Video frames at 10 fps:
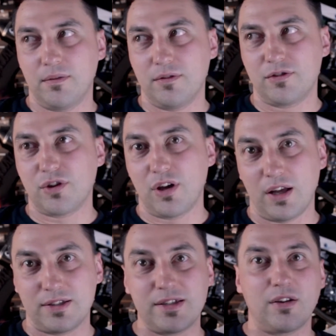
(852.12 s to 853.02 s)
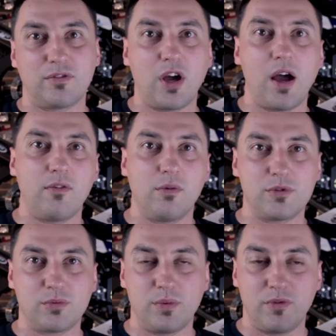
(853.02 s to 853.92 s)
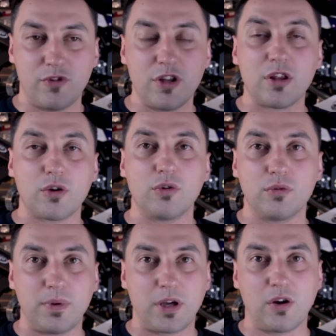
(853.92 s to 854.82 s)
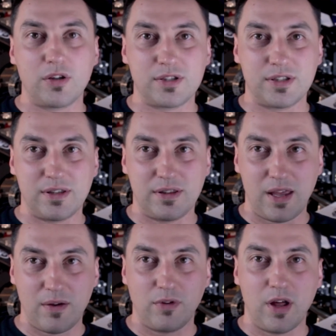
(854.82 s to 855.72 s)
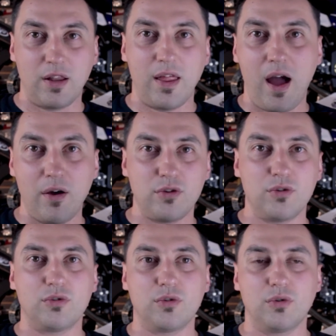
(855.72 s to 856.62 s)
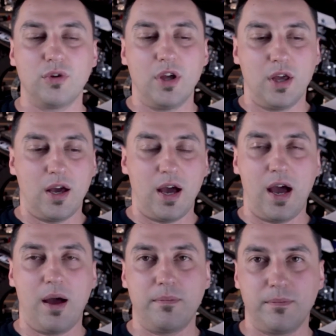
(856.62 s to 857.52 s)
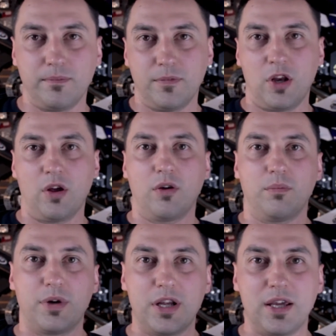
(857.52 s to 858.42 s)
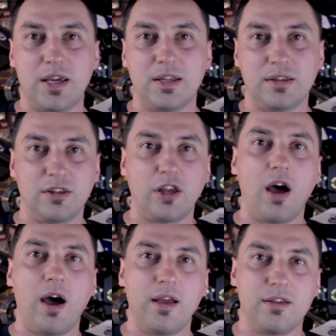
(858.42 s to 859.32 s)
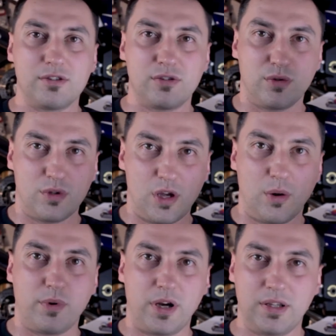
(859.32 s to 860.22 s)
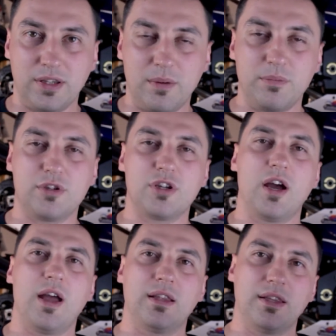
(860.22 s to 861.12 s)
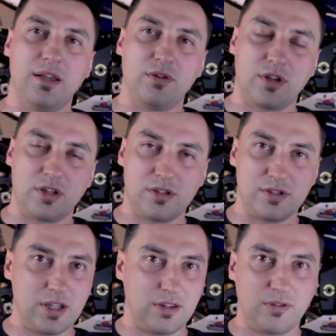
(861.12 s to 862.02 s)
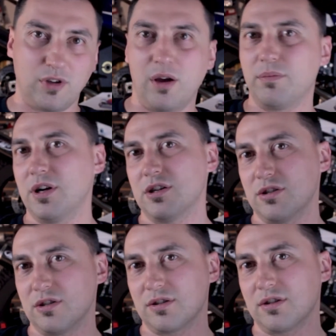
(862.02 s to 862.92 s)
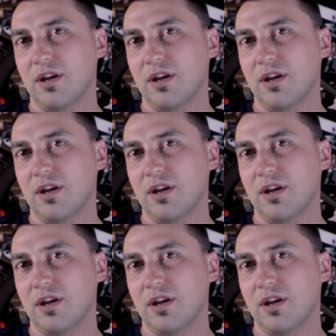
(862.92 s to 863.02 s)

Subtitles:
So a set of Tyre Warmers will be really good because they will allow you to you know, preheat the tires to the operating temperature, and then you can set the tire pressures